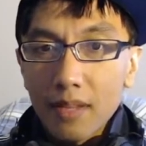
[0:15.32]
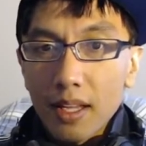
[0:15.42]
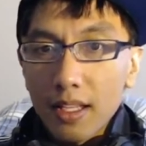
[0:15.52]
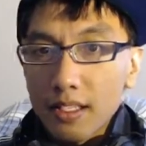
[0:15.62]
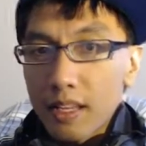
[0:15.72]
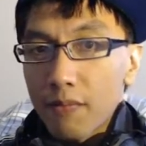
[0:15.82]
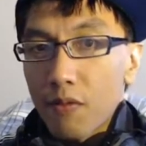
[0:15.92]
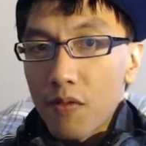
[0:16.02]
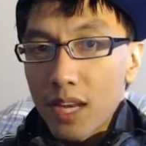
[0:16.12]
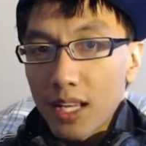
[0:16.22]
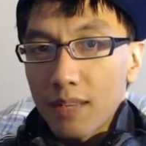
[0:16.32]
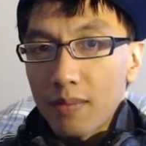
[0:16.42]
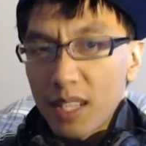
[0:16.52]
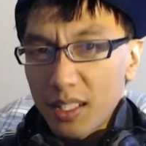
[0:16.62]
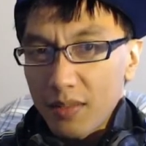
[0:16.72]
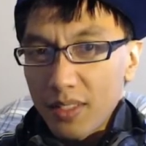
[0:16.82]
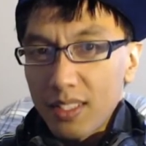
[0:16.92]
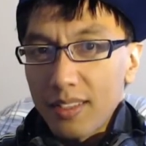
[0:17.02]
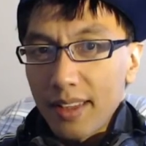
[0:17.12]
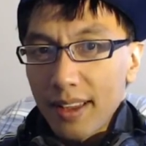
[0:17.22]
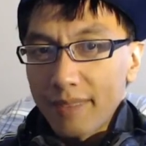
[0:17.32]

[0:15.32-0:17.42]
except for Vinny, because Vinny's dead.